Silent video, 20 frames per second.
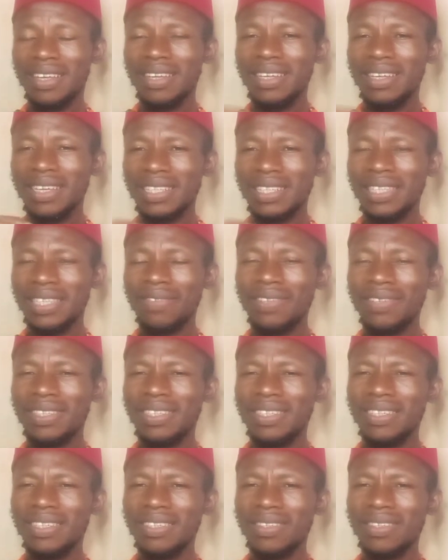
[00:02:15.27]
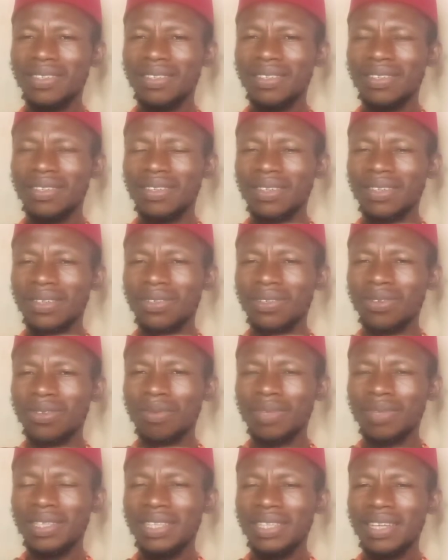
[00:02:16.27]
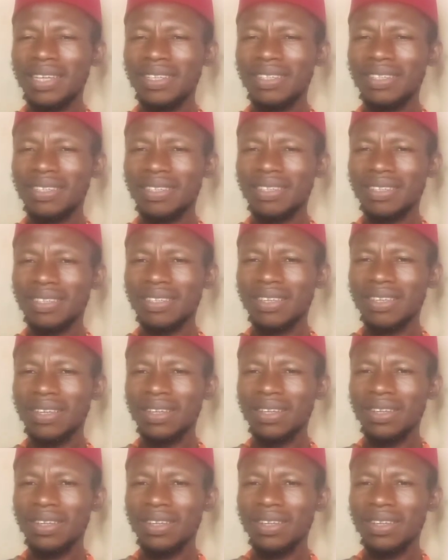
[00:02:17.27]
Negativity is something that is